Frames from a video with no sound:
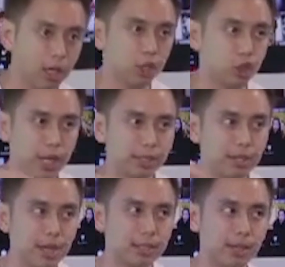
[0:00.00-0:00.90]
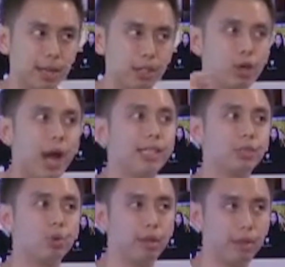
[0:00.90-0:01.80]
So that's the next thing that you
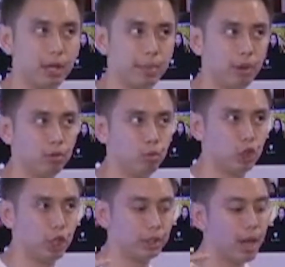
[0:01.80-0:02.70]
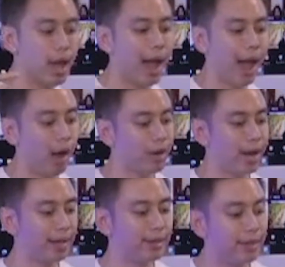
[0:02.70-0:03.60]
guys want to think about, which is, how
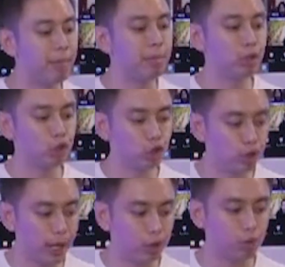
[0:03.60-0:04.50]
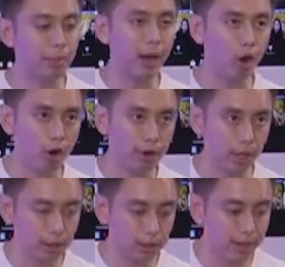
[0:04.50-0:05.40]
can I demonstrate to my
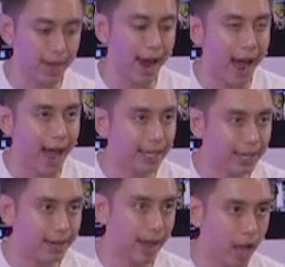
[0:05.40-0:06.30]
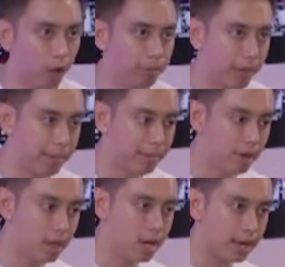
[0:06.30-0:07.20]
audience that I can help
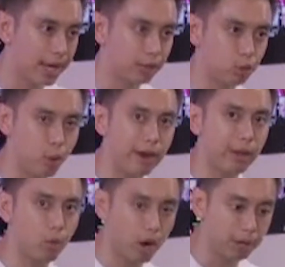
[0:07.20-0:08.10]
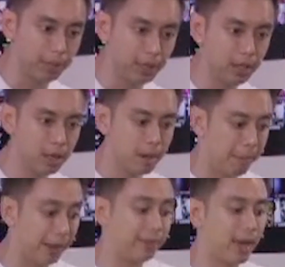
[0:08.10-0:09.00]
them get to where they want to be
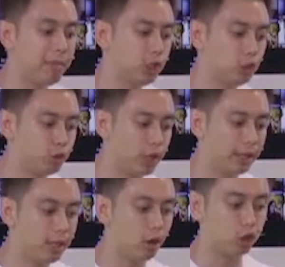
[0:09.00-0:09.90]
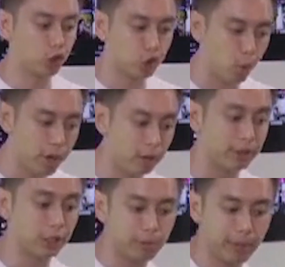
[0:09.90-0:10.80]
by demonstrating or showing or
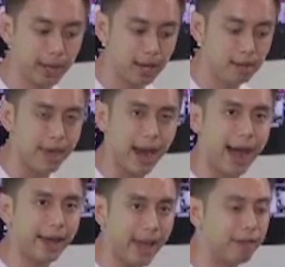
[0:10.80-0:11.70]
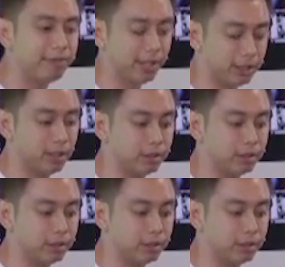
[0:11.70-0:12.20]
displaying that I have that skill